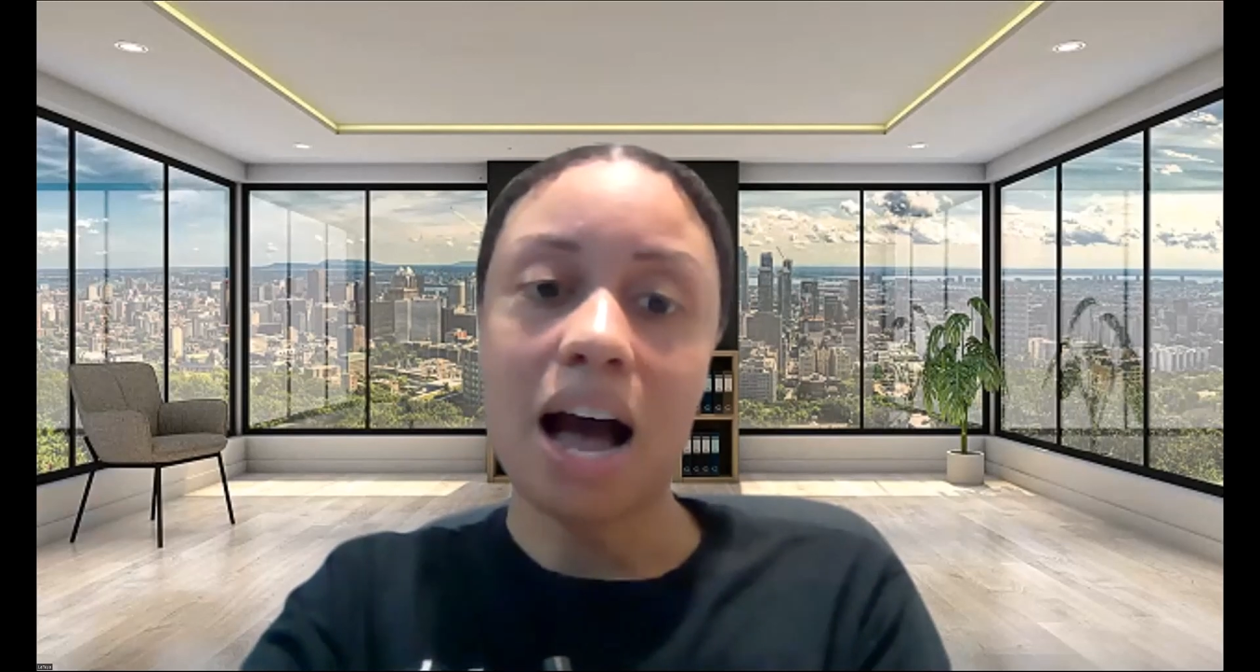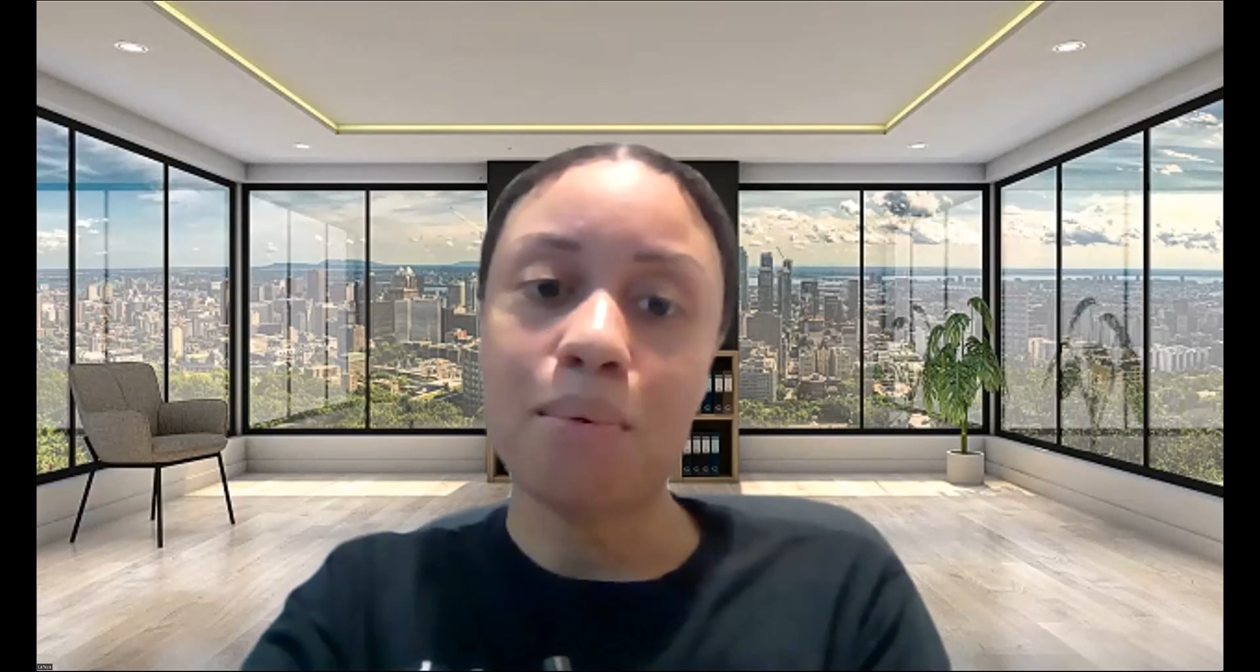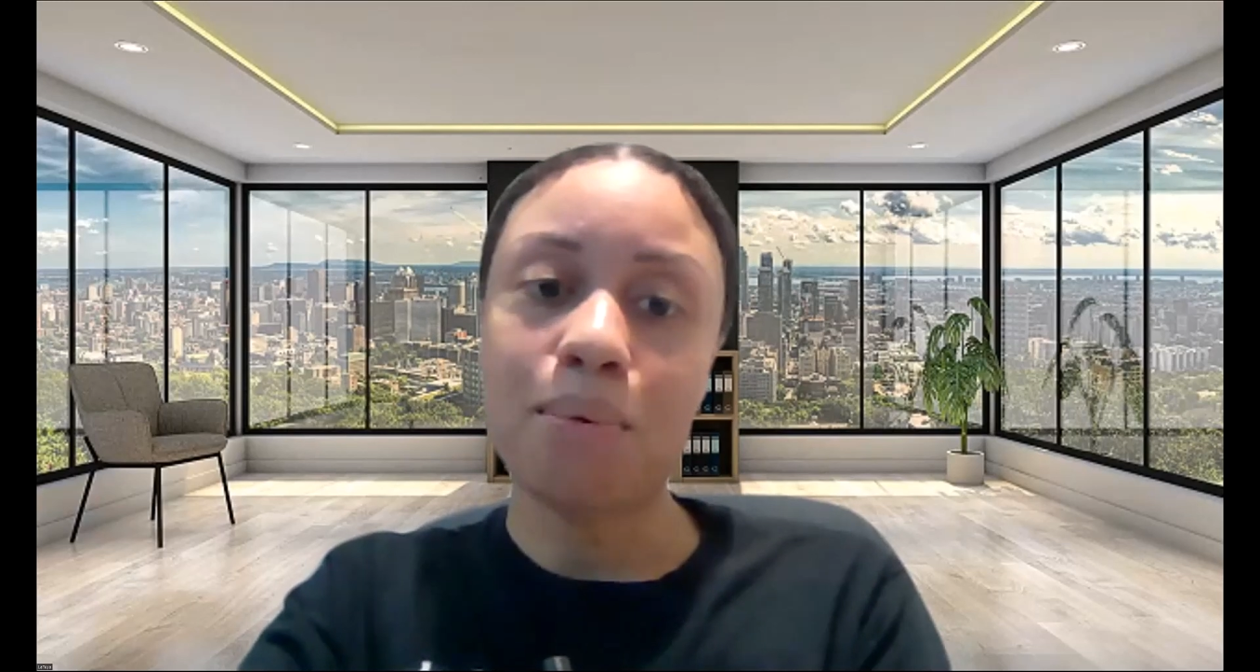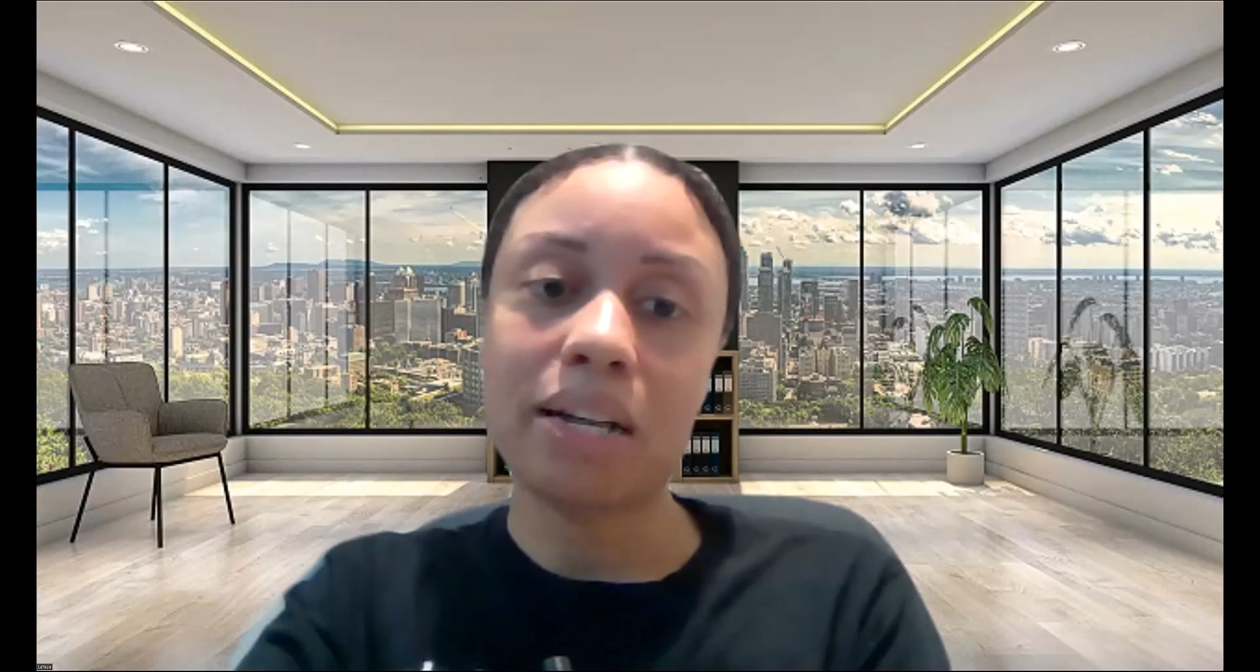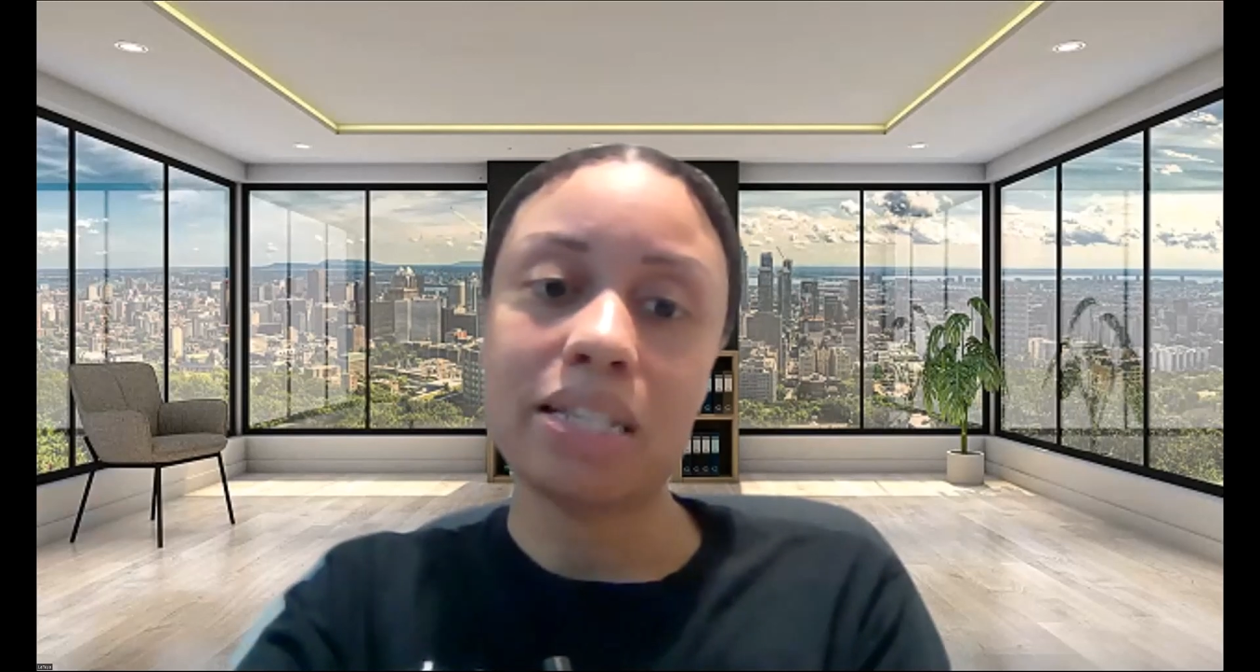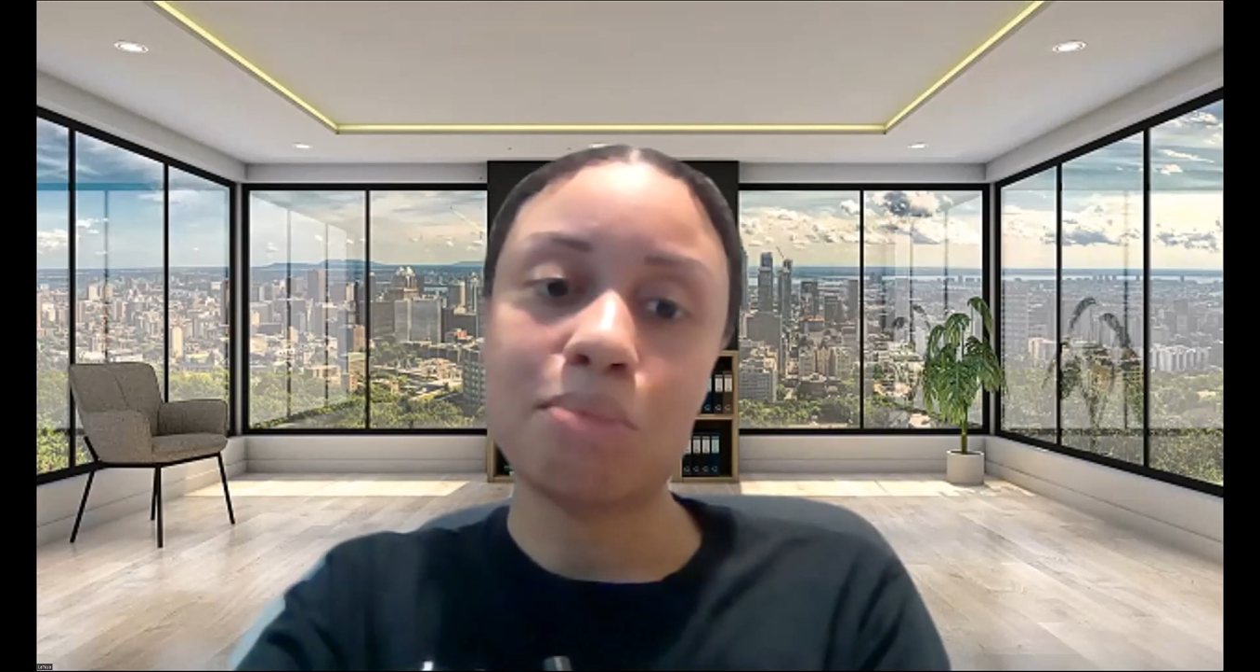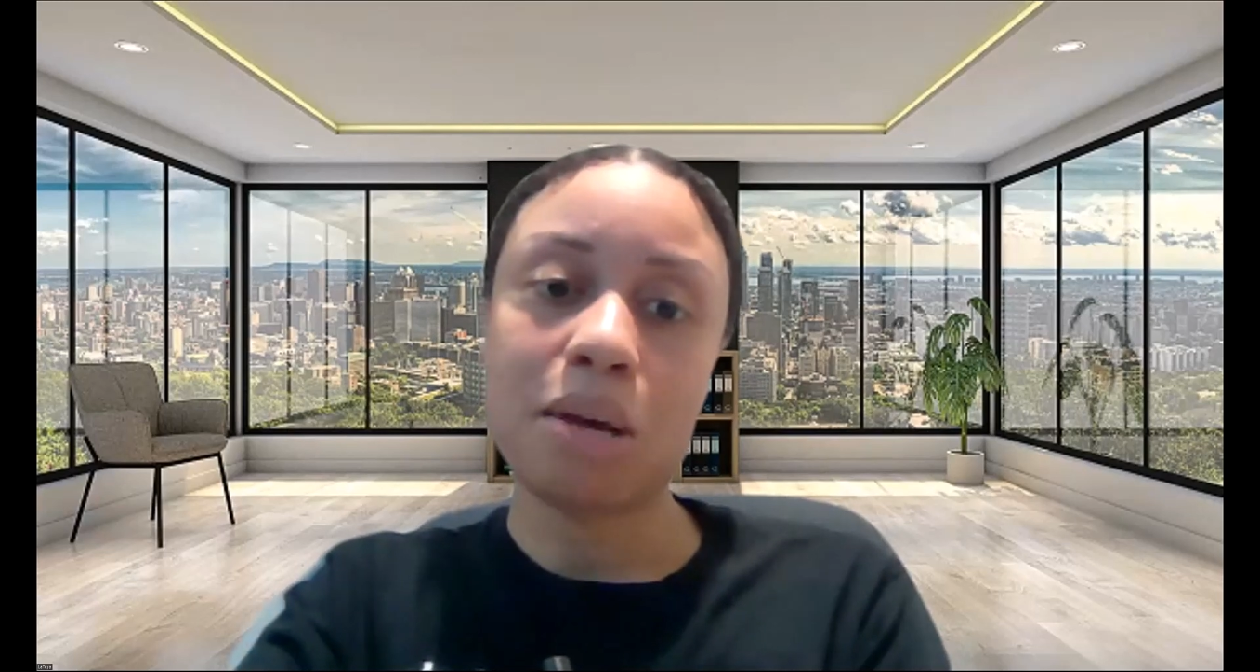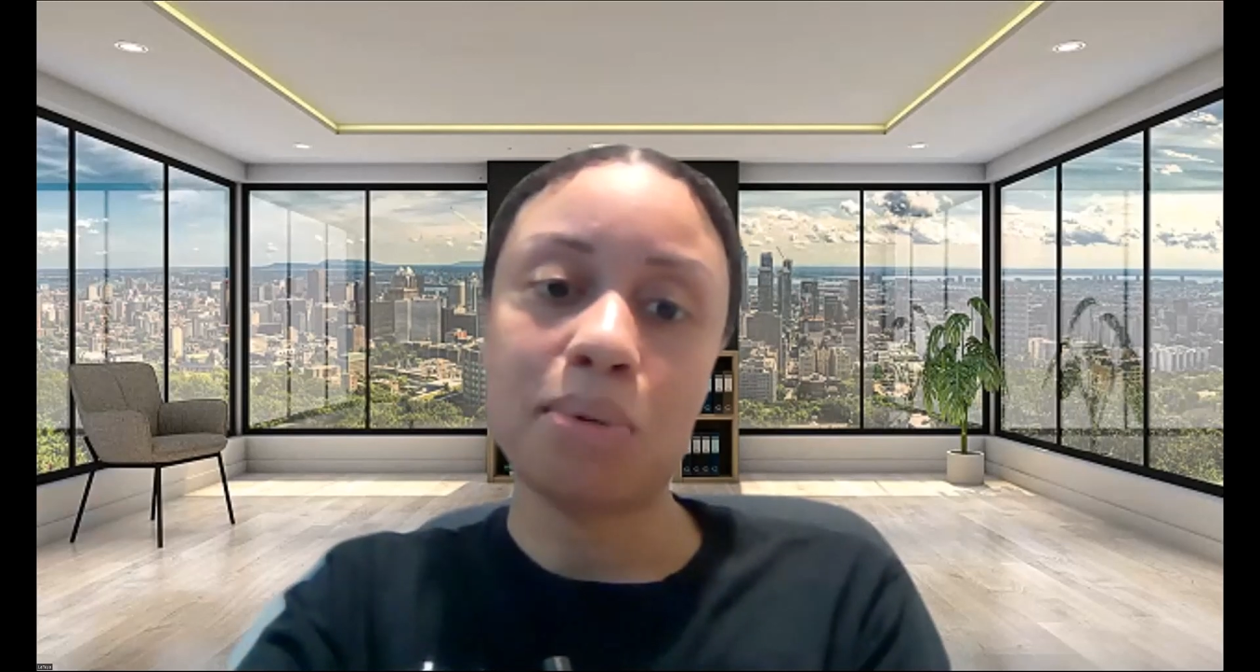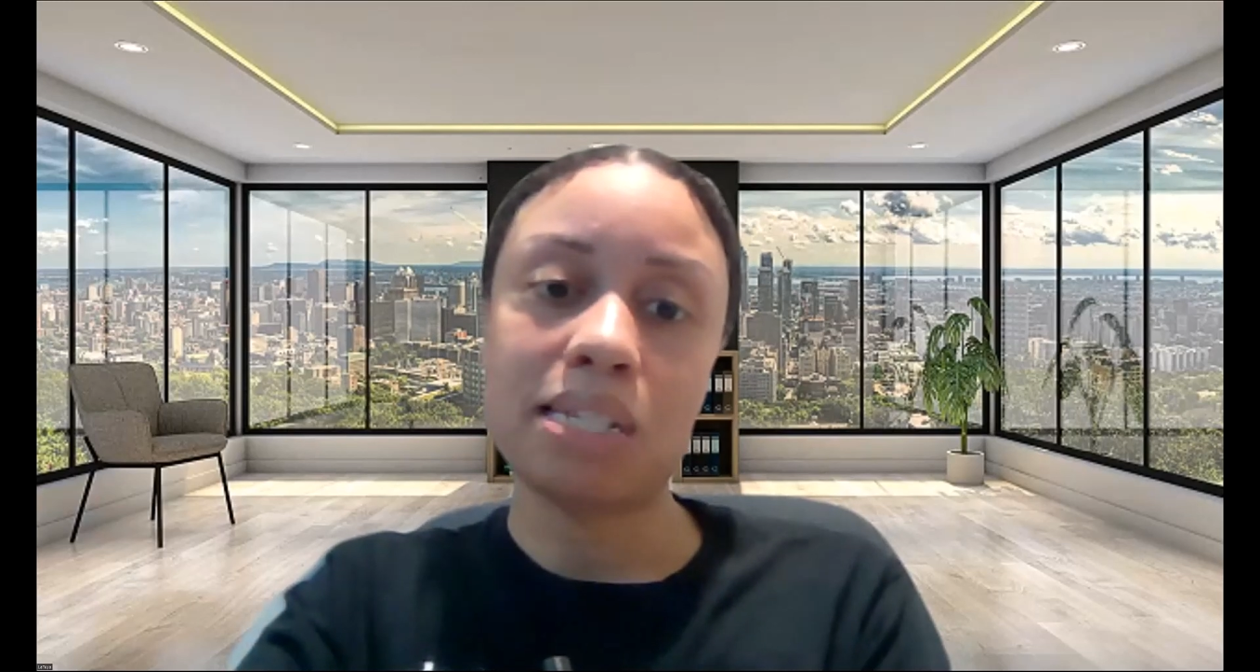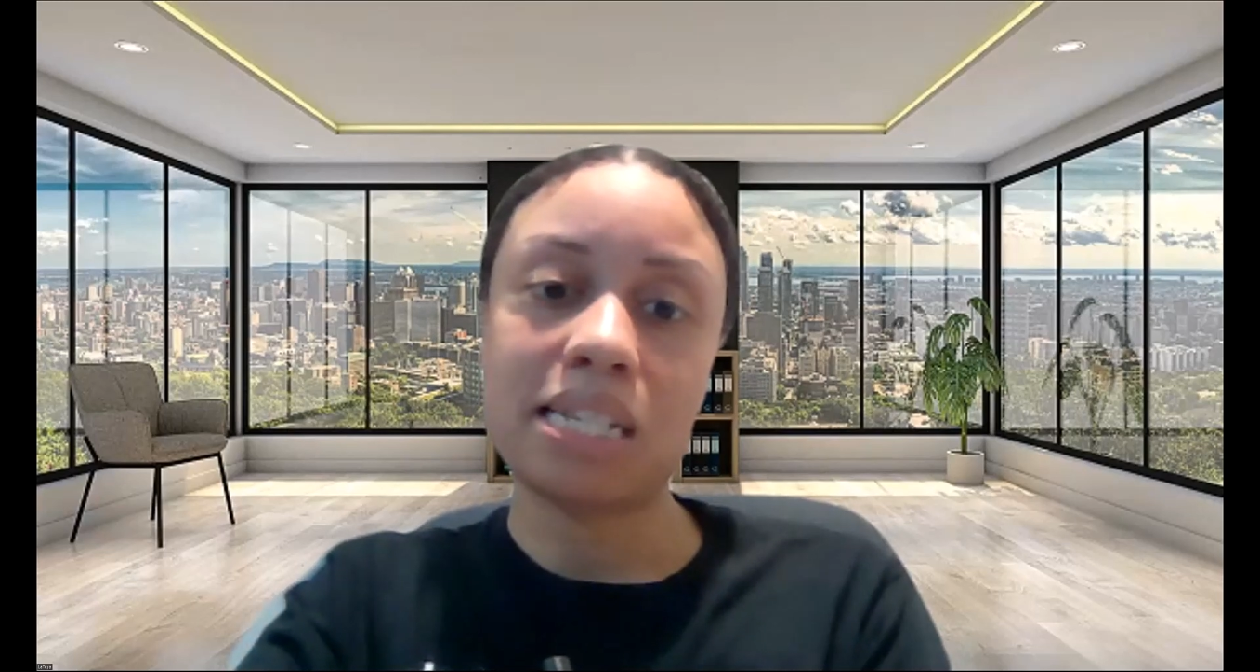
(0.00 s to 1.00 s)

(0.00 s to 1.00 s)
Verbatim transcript: I wanted to be able